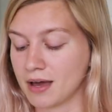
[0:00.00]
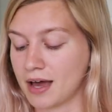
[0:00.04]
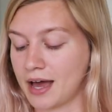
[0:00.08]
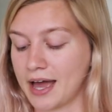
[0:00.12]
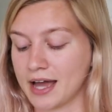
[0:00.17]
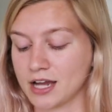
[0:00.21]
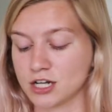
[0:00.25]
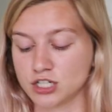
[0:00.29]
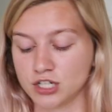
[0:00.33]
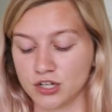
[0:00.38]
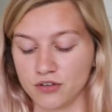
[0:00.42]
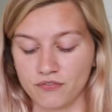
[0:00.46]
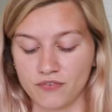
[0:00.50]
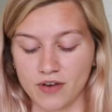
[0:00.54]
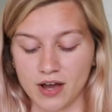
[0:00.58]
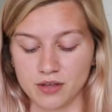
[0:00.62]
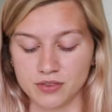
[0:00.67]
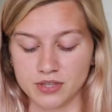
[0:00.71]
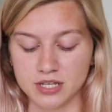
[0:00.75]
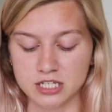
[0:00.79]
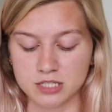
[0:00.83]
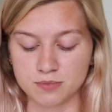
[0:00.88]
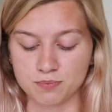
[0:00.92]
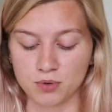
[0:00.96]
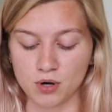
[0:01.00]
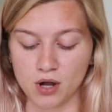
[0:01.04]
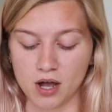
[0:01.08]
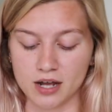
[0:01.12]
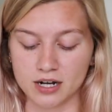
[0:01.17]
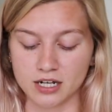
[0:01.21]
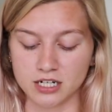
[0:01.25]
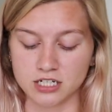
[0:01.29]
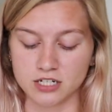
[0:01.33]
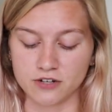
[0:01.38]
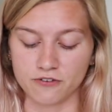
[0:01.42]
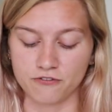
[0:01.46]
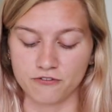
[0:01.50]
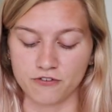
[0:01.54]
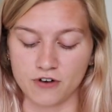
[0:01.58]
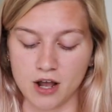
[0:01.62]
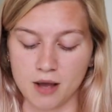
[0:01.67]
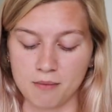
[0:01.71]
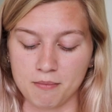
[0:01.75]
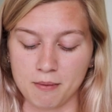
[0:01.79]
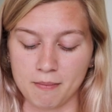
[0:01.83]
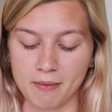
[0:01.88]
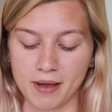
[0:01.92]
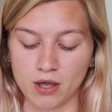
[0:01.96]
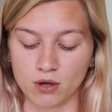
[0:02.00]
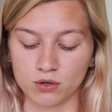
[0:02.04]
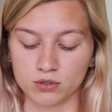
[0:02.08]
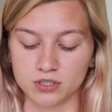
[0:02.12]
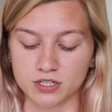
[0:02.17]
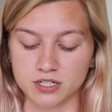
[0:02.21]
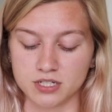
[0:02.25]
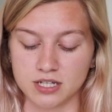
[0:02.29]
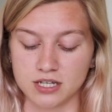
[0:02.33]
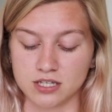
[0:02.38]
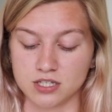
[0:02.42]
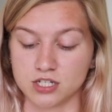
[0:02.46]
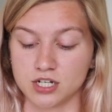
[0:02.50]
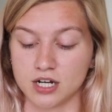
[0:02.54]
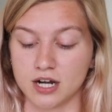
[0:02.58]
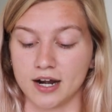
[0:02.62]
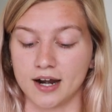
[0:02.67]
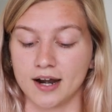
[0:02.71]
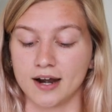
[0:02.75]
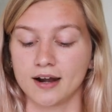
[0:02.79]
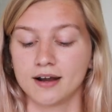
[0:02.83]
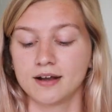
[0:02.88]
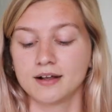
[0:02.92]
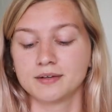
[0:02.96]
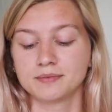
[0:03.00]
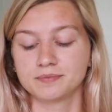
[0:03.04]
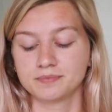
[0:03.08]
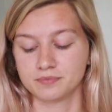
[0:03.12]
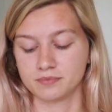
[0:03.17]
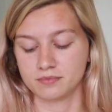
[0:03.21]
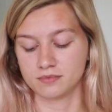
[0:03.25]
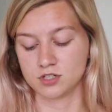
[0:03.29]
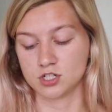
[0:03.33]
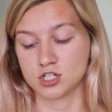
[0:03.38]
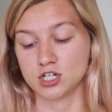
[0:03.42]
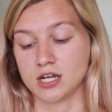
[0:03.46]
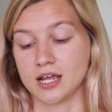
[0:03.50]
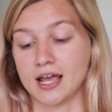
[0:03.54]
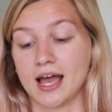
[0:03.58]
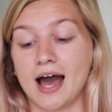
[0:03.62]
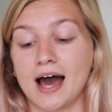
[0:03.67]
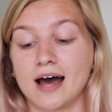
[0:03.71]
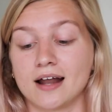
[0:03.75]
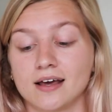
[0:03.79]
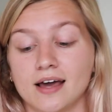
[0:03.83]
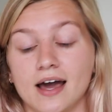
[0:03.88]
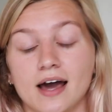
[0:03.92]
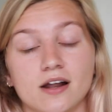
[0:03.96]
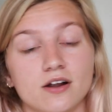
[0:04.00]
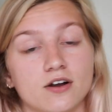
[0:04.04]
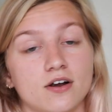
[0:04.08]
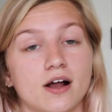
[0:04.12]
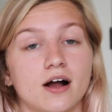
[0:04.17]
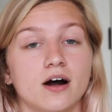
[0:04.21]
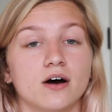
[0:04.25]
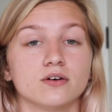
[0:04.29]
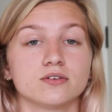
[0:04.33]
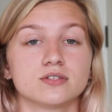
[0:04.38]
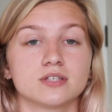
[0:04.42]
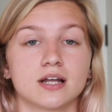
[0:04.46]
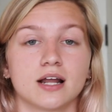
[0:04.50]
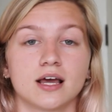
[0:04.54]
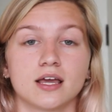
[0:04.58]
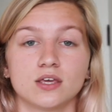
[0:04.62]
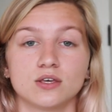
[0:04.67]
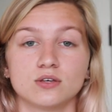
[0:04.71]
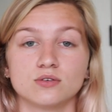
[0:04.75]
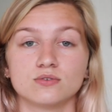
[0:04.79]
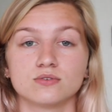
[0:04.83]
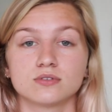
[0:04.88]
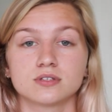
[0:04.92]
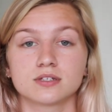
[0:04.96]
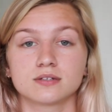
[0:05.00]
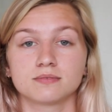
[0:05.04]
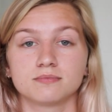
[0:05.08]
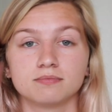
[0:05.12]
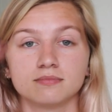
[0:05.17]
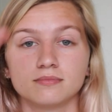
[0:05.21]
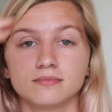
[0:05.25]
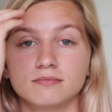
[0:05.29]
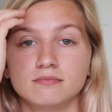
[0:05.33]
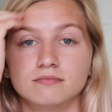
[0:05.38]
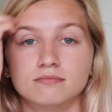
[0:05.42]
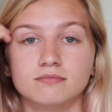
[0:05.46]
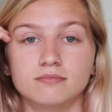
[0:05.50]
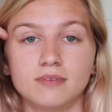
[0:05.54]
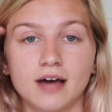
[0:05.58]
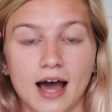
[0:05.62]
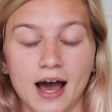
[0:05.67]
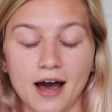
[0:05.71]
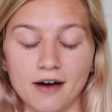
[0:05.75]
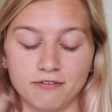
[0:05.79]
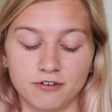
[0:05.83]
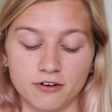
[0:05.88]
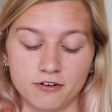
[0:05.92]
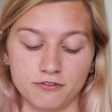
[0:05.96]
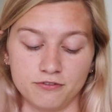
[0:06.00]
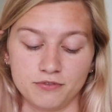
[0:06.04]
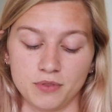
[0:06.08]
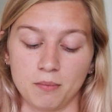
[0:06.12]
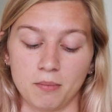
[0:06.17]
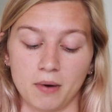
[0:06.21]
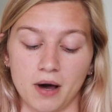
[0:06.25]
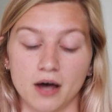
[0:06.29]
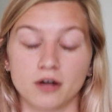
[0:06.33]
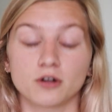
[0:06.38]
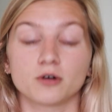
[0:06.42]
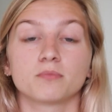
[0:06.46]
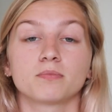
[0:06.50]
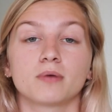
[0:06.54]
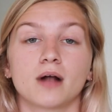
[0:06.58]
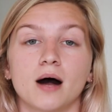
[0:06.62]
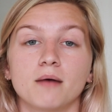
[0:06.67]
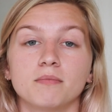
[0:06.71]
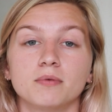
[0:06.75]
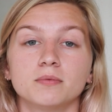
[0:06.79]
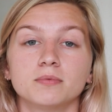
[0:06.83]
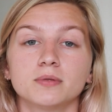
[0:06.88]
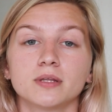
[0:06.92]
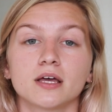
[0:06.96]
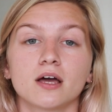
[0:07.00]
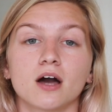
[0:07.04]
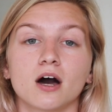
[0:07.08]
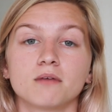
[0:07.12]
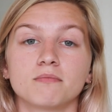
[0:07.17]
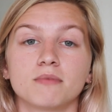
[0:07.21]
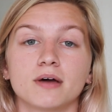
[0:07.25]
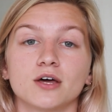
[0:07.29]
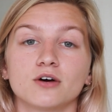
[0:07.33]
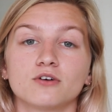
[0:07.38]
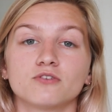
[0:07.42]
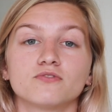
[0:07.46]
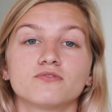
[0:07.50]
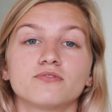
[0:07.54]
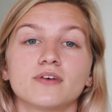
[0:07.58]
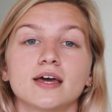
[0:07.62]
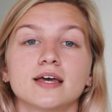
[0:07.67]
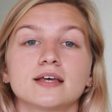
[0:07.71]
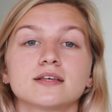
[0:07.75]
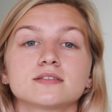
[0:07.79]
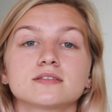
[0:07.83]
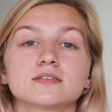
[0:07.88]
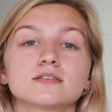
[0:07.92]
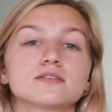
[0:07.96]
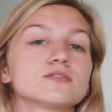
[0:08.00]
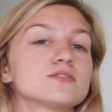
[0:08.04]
I actually found this product from my older sister. She had it at her house, and I used half of the bottle probably on my own face.